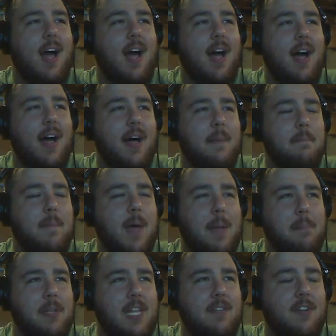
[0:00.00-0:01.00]
I
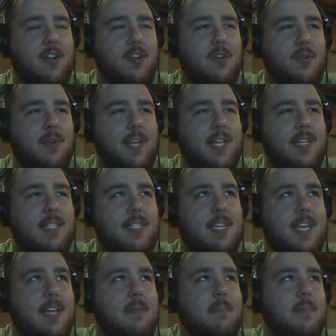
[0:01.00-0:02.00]
believe a Korean
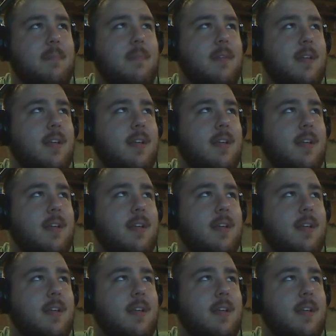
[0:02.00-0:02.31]
team